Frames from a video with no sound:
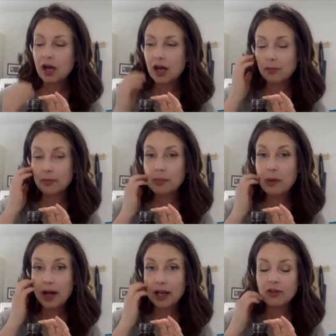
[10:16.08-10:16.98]

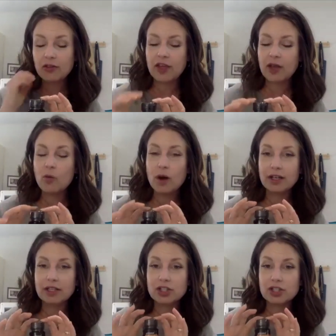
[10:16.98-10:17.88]
But they
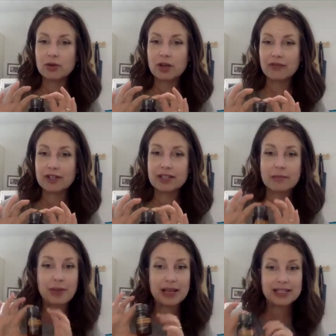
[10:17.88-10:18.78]
wanted to give us a
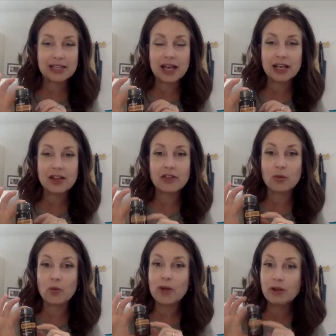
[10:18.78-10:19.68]
baseline
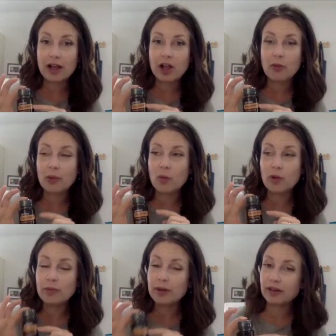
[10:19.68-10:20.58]
that will help,
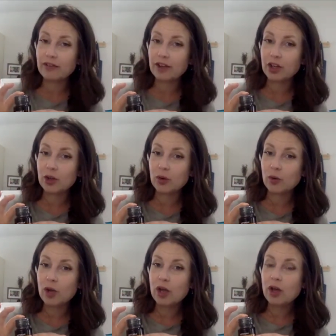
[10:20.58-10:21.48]
will benefit you,
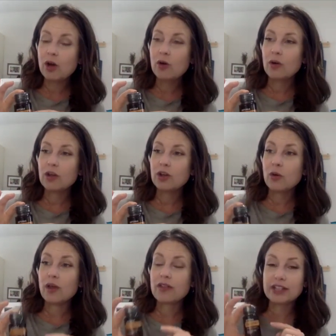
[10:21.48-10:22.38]

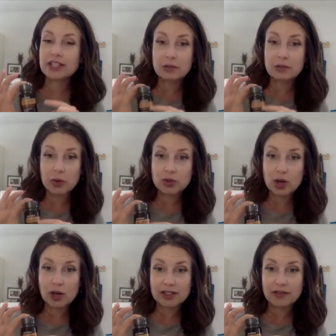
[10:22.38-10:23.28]
and that's the most
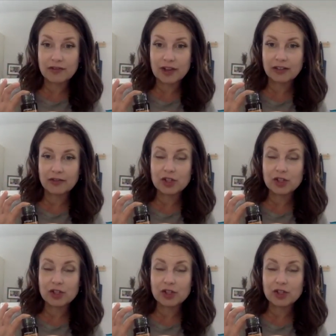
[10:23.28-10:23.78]
cost effective.